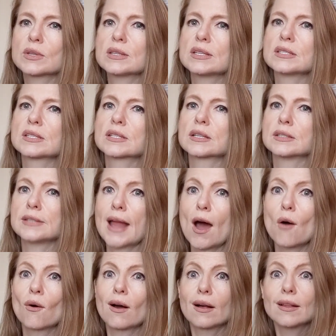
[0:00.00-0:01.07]
with this
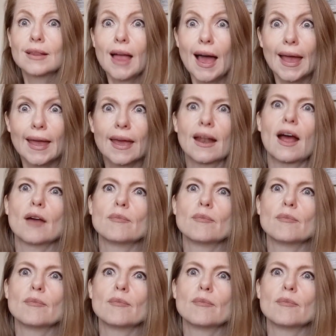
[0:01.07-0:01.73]
now client?